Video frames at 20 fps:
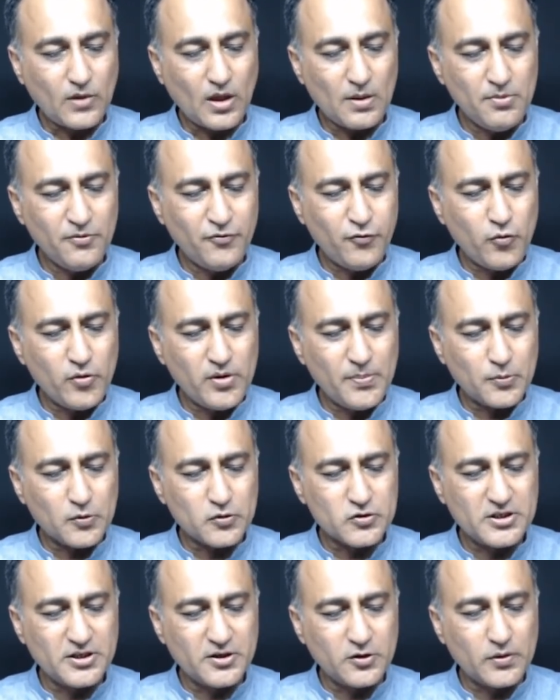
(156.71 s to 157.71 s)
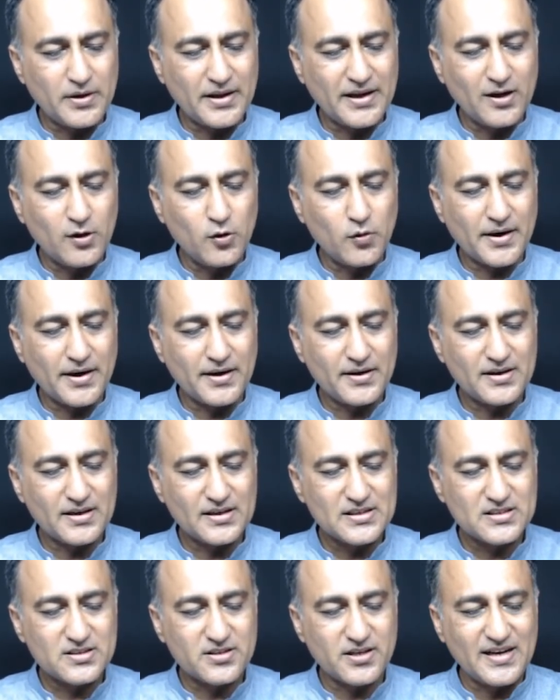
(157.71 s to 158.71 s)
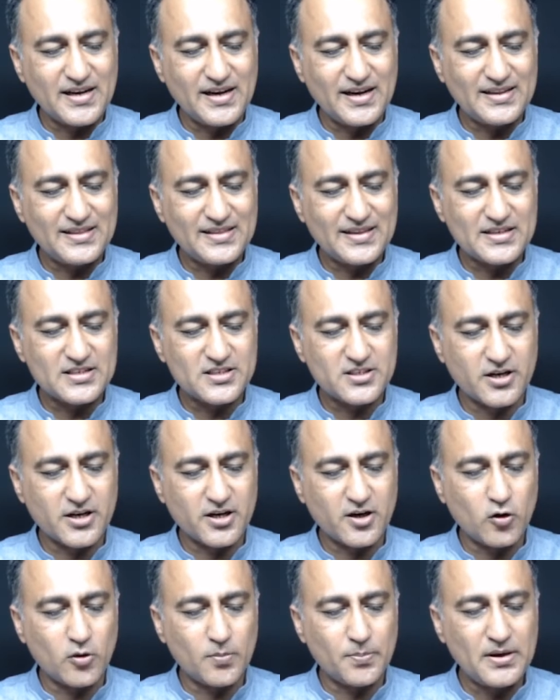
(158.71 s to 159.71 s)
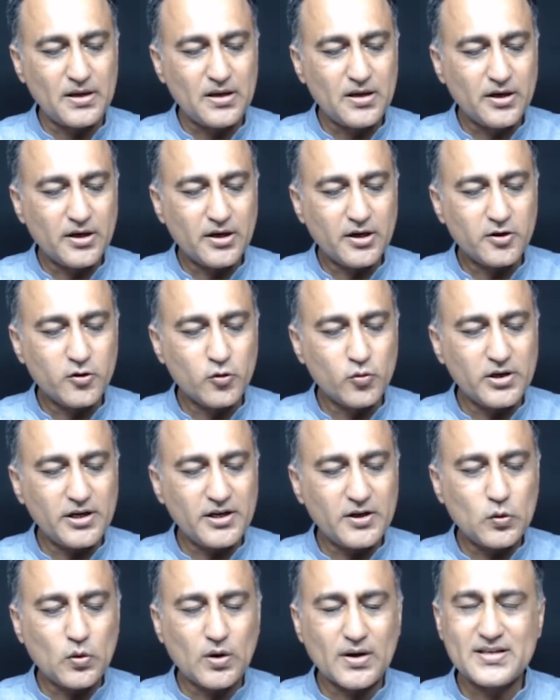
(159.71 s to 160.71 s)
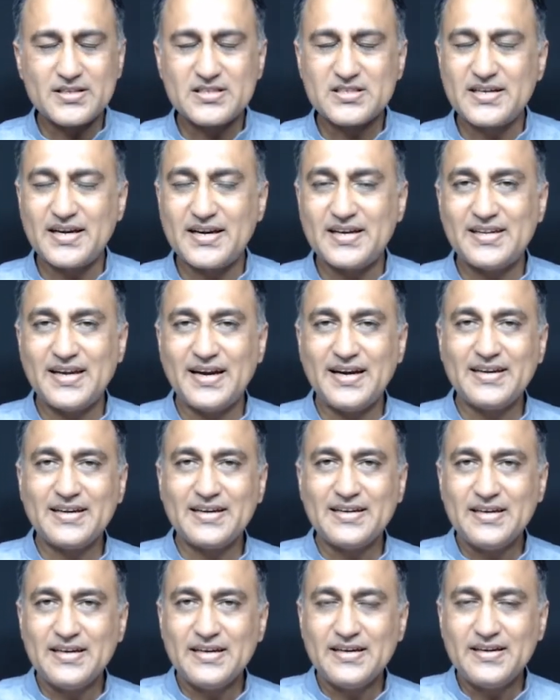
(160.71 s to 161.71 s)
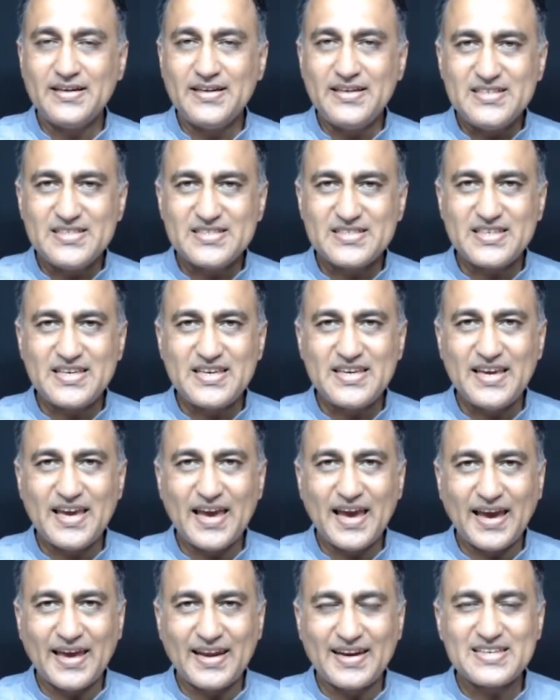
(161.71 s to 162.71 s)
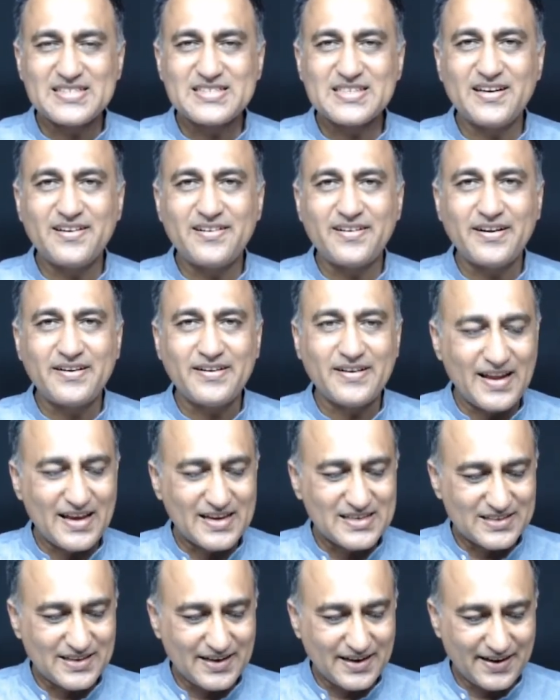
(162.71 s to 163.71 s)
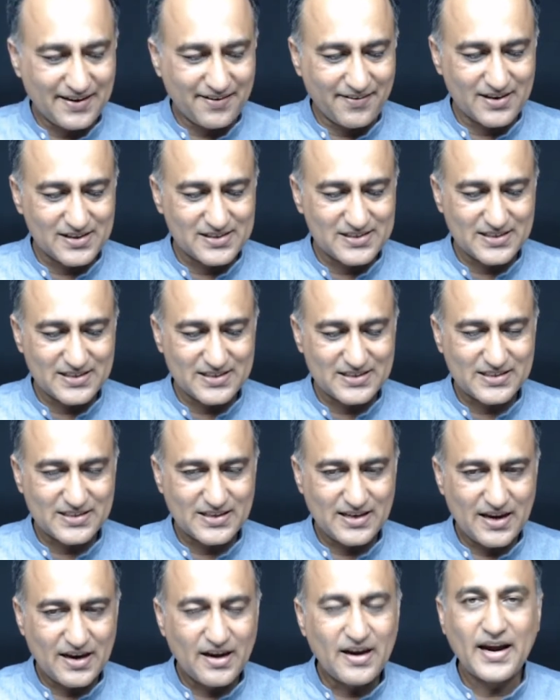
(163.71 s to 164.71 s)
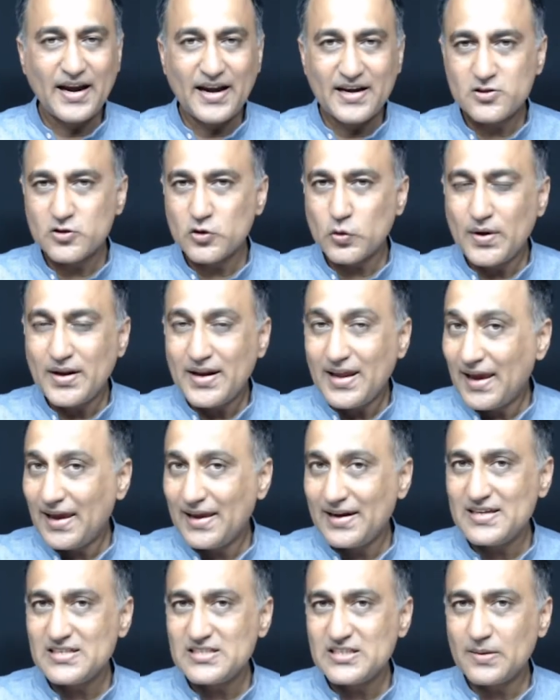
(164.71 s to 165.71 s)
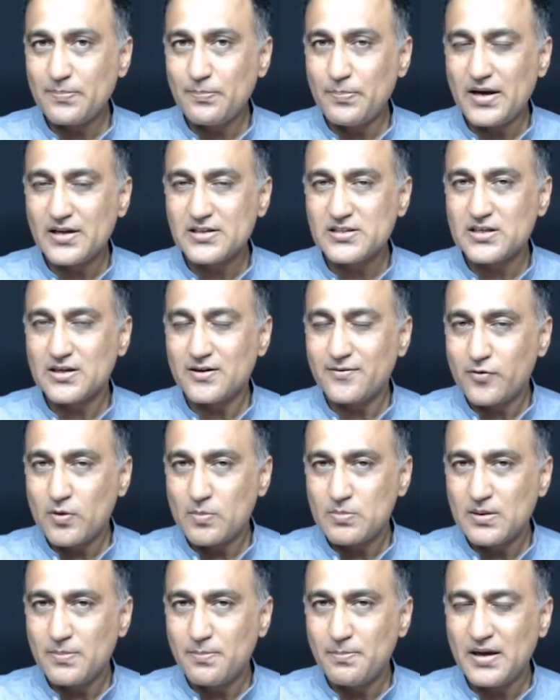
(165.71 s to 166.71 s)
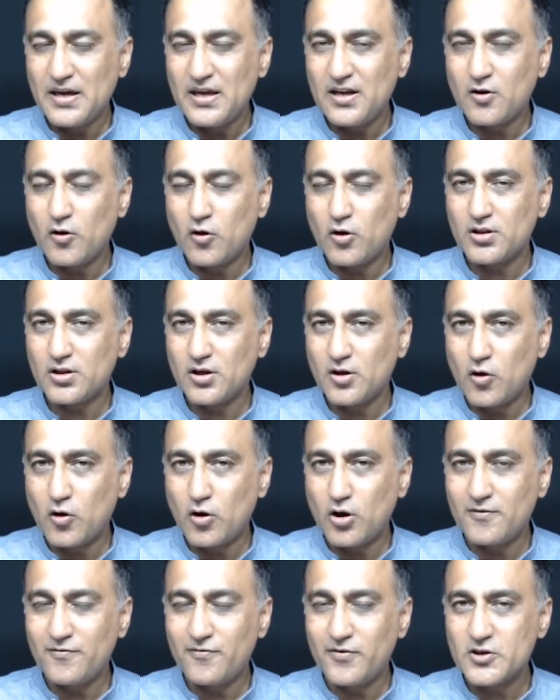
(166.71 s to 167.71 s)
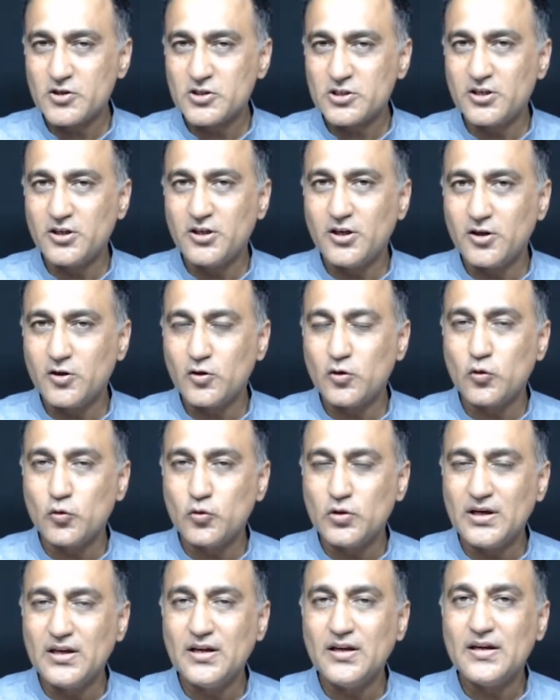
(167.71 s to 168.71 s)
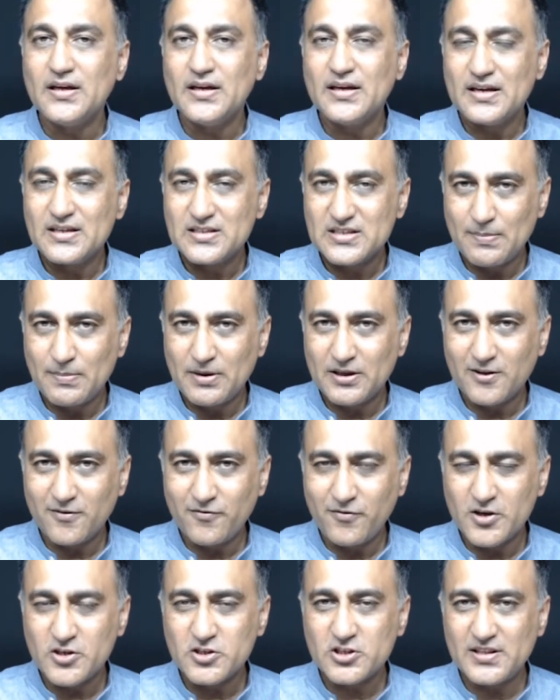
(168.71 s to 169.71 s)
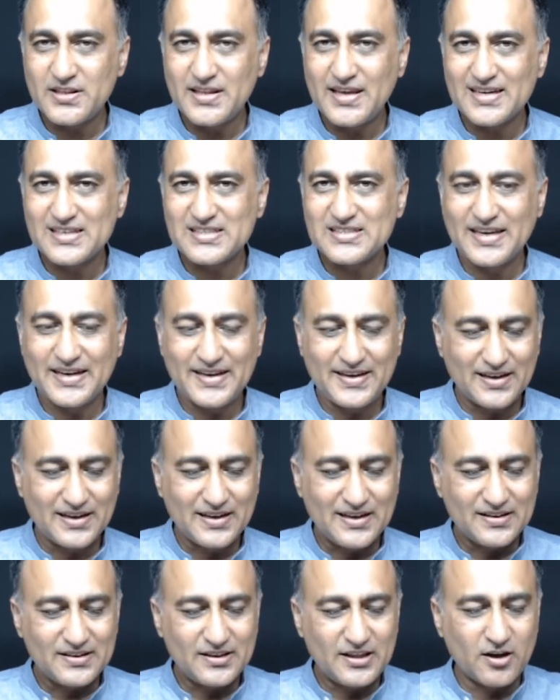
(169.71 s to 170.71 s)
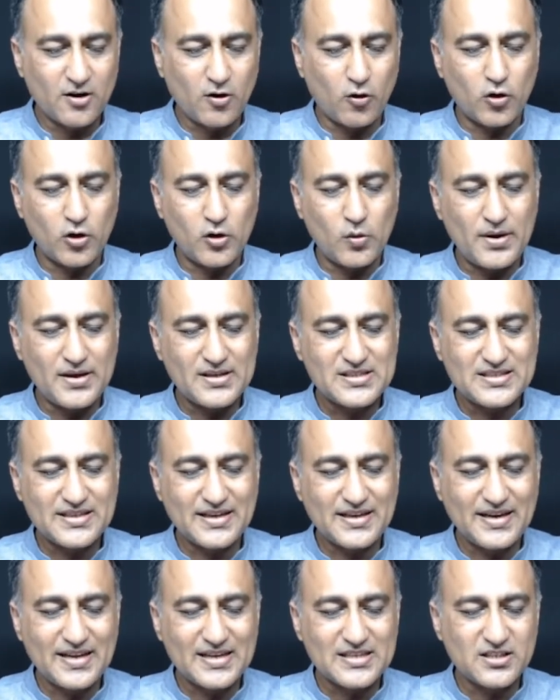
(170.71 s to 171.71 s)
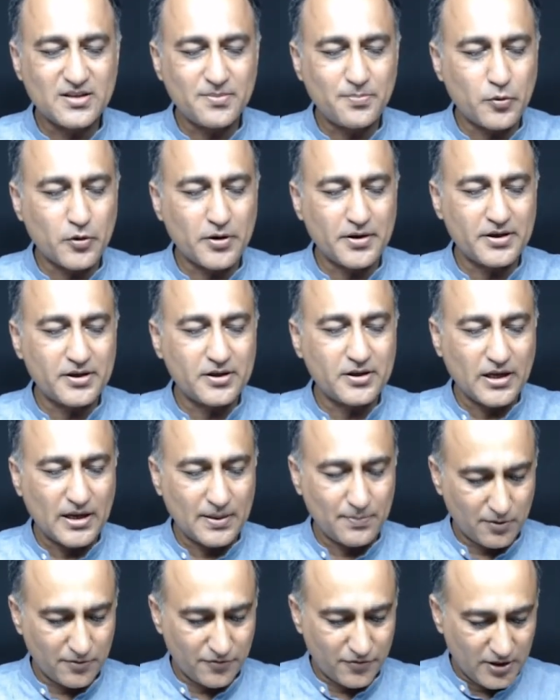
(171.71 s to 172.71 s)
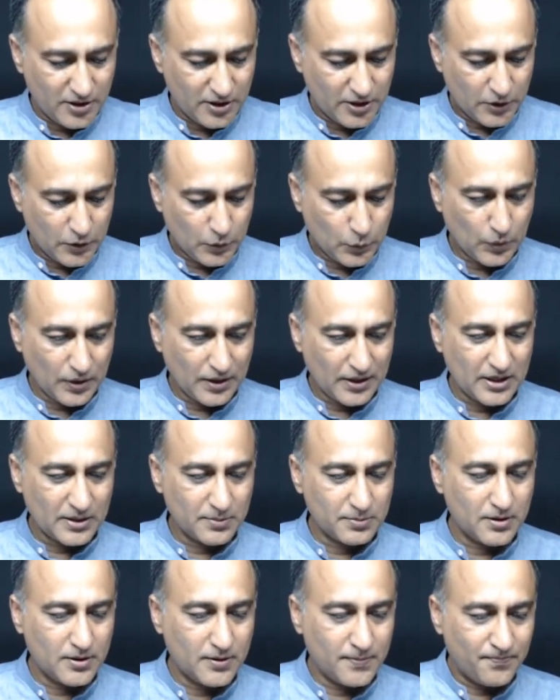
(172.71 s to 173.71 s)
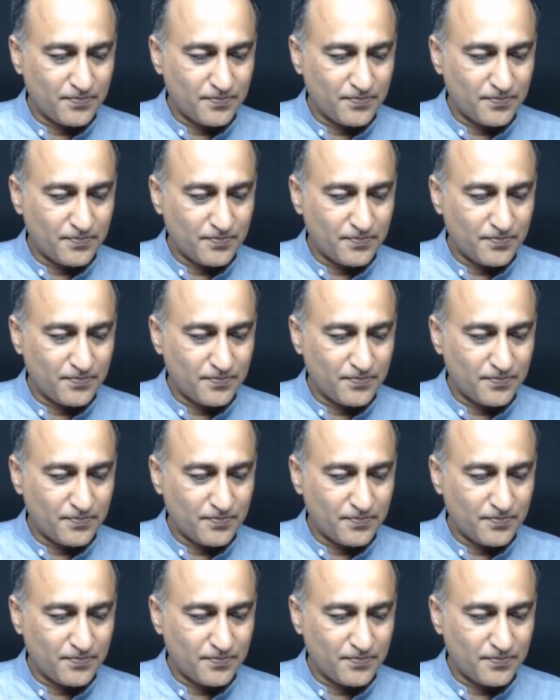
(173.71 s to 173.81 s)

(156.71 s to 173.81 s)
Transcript: Before we proceed to take a look at string length and string copy, you need to understand that in C, arrays are treated as addresses. And so when arrays are passed from the main or the call function to the some other function they are sent, they are always sent as a pointer type of a variable.